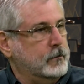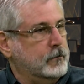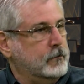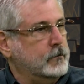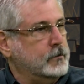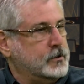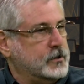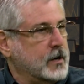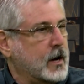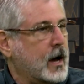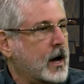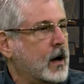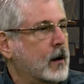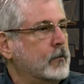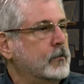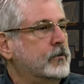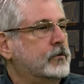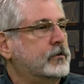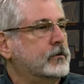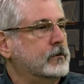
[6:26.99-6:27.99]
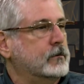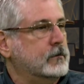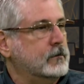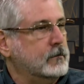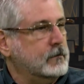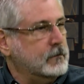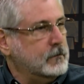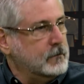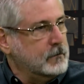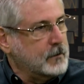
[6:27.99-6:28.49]
jobs,
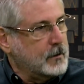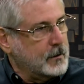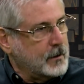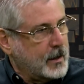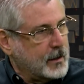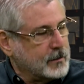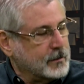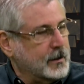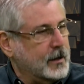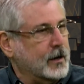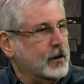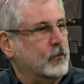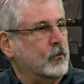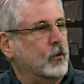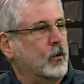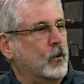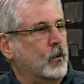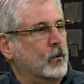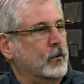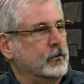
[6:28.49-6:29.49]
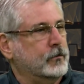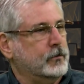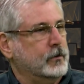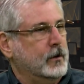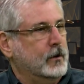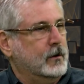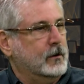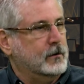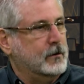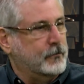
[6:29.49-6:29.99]
athletic roles,
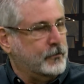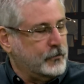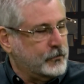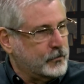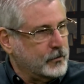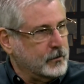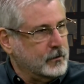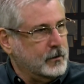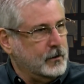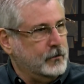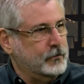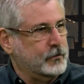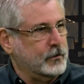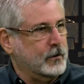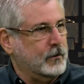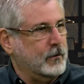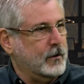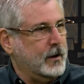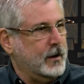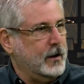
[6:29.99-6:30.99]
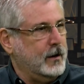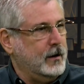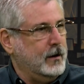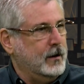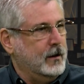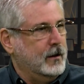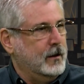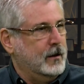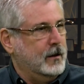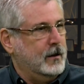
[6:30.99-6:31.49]
the facilities are great,
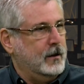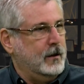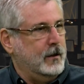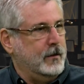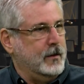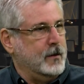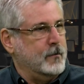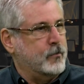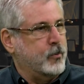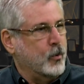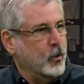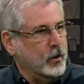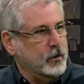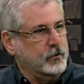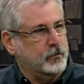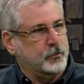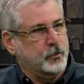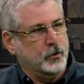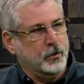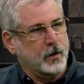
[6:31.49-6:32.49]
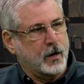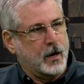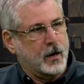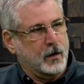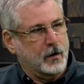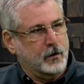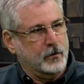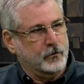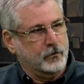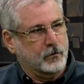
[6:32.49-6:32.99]
and the importance put
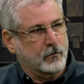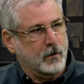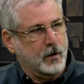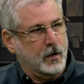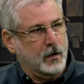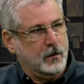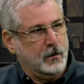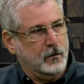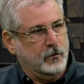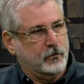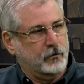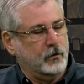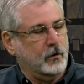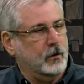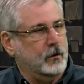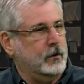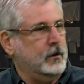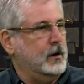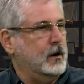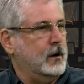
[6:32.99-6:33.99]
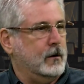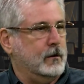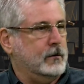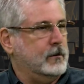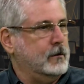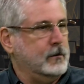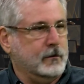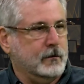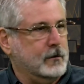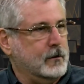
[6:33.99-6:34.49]
on it is great. And so,
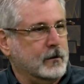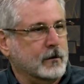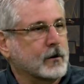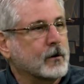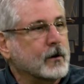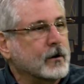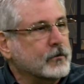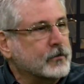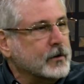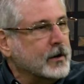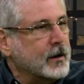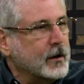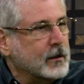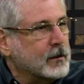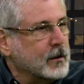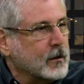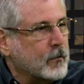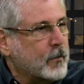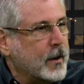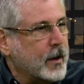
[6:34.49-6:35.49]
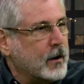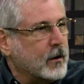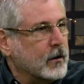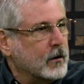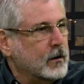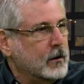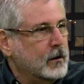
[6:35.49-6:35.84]
there isn't anything better.